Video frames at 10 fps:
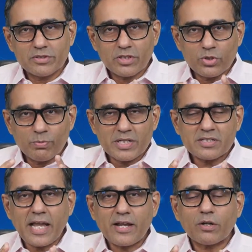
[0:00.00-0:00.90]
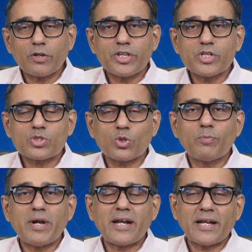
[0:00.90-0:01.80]
human psychology is so
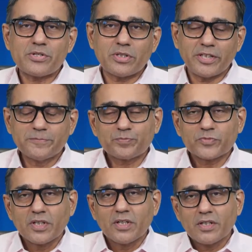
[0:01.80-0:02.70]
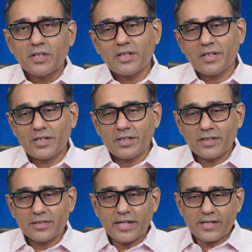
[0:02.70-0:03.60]
bad actually
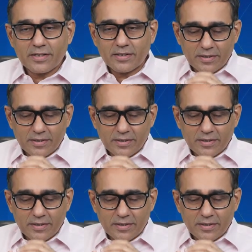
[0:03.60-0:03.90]
that,